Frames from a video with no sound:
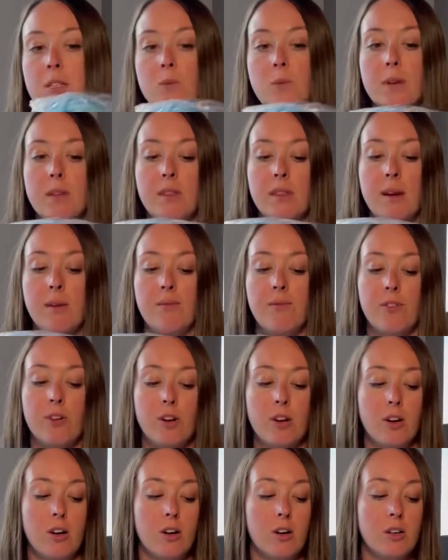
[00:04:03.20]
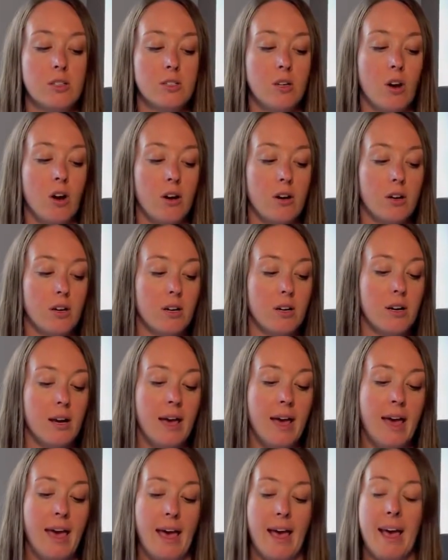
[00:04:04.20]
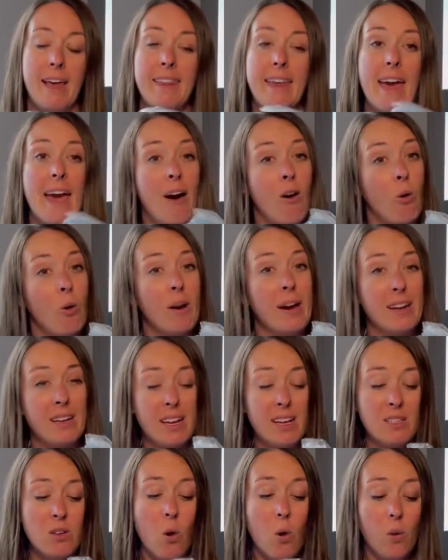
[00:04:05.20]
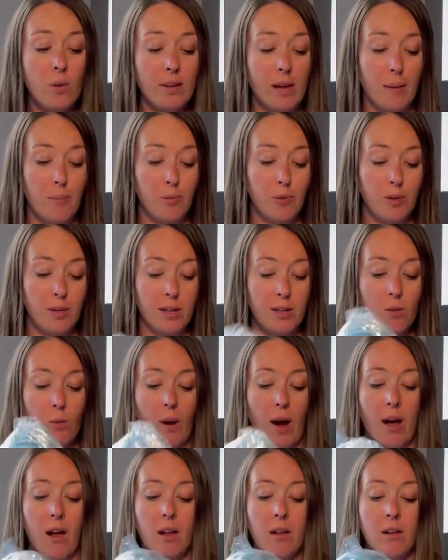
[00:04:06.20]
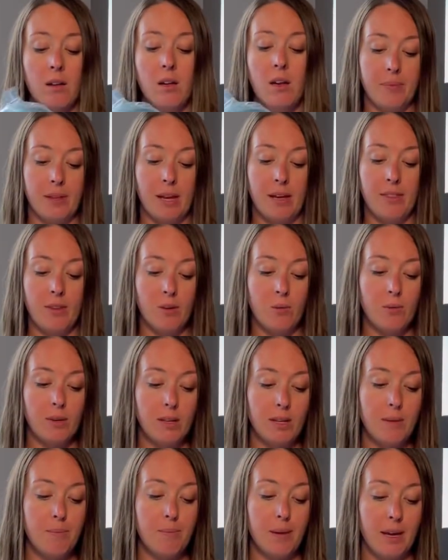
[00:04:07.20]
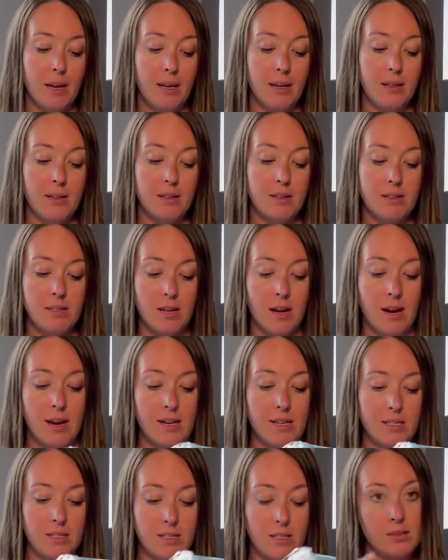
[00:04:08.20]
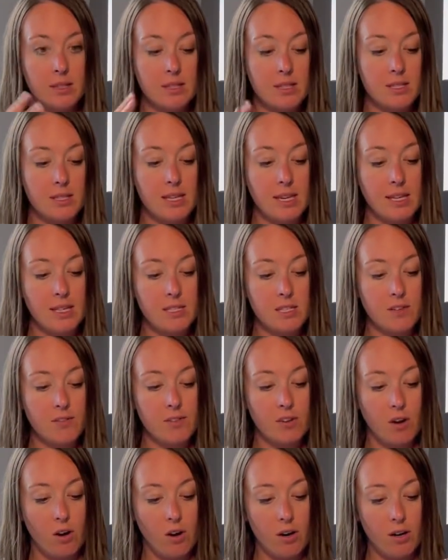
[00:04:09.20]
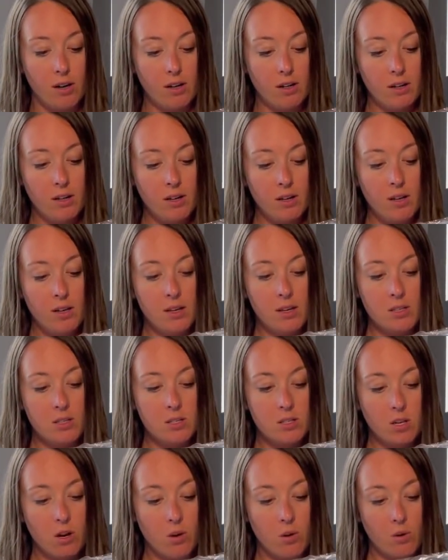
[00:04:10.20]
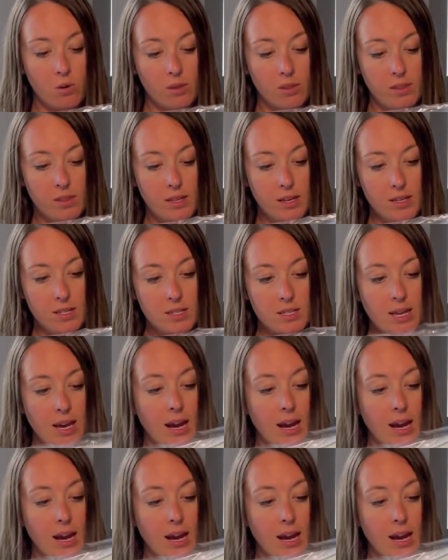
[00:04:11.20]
with them for her daughter, and it does hold up really well. And they're really big sized skeins of yarn. So this